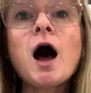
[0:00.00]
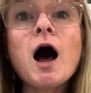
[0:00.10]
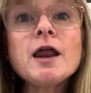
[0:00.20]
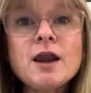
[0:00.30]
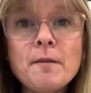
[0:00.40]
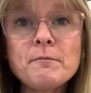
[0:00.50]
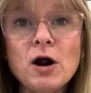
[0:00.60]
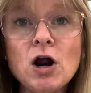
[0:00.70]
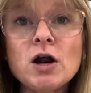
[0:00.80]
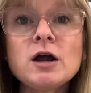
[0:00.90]
a
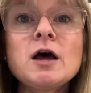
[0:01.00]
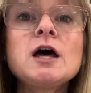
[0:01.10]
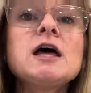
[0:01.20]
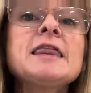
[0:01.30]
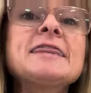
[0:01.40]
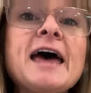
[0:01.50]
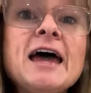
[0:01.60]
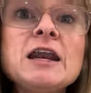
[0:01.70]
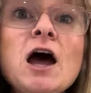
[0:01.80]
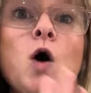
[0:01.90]
number.
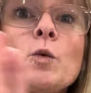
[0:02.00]
Then